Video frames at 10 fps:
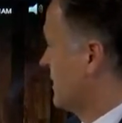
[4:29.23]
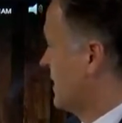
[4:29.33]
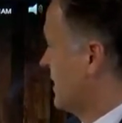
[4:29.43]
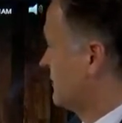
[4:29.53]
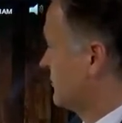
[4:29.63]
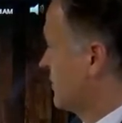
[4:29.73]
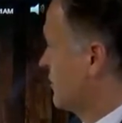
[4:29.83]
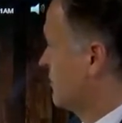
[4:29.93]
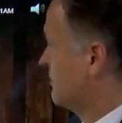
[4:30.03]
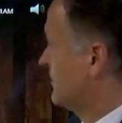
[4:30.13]
And
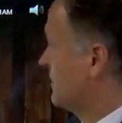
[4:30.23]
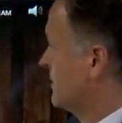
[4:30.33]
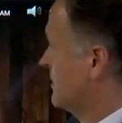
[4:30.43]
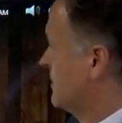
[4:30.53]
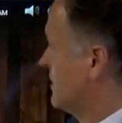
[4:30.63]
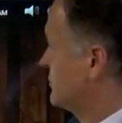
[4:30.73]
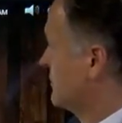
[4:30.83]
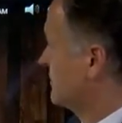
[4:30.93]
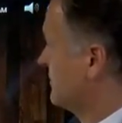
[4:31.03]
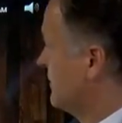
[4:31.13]
so, as you can
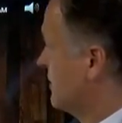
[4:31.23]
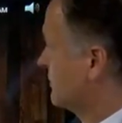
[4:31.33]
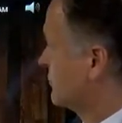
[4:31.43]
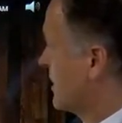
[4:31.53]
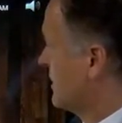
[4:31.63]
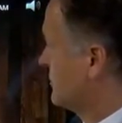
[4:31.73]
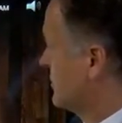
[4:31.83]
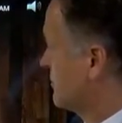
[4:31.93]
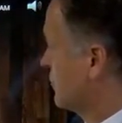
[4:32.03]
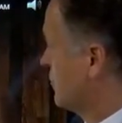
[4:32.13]
see on strategy
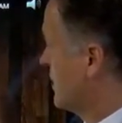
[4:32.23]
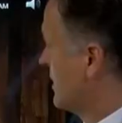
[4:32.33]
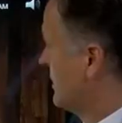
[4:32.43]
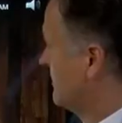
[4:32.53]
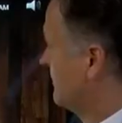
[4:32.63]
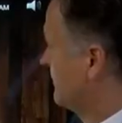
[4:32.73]
number one,